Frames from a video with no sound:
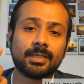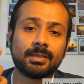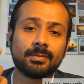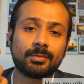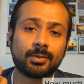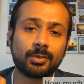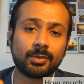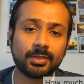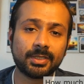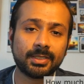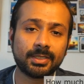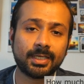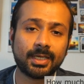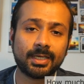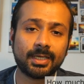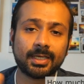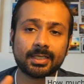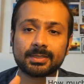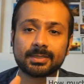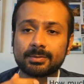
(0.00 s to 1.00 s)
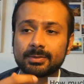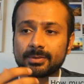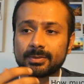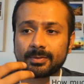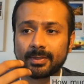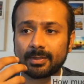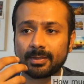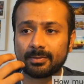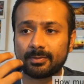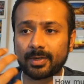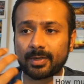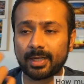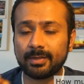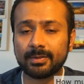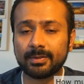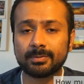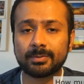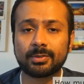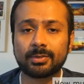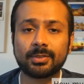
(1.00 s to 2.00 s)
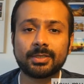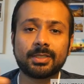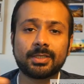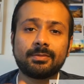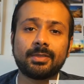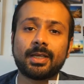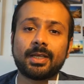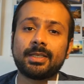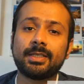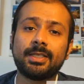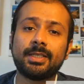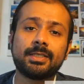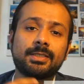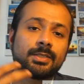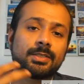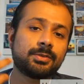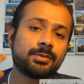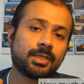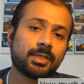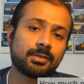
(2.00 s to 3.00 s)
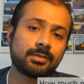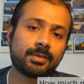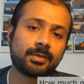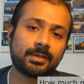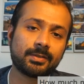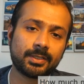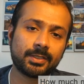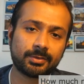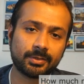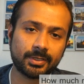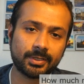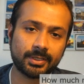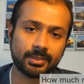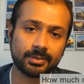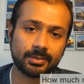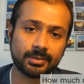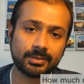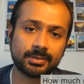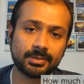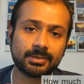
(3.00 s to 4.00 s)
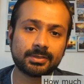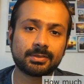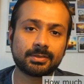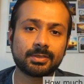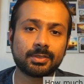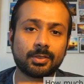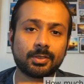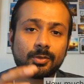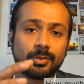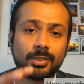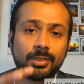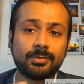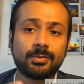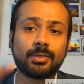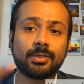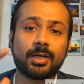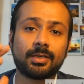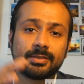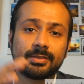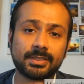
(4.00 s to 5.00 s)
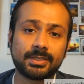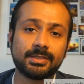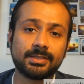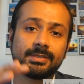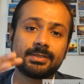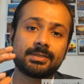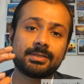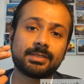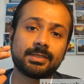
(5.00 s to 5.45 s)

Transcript: more than that, like suppose if we have five and more, then I need 2520 euros only for ourselves,